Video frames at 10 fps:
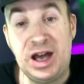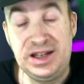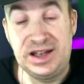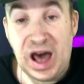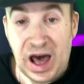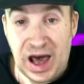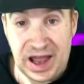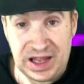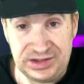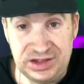button
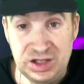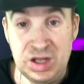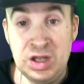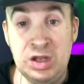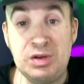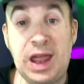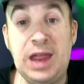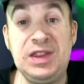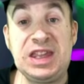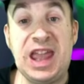eyes, you
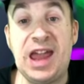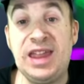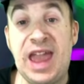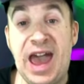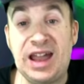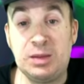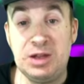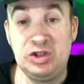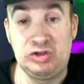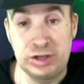gain the Canny
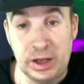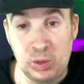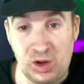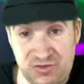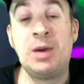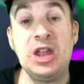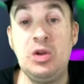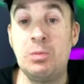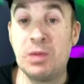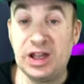Acumen General, but you
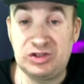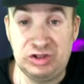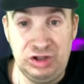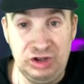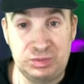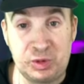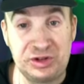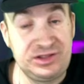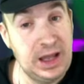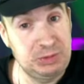must choose
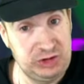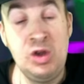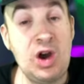Perception.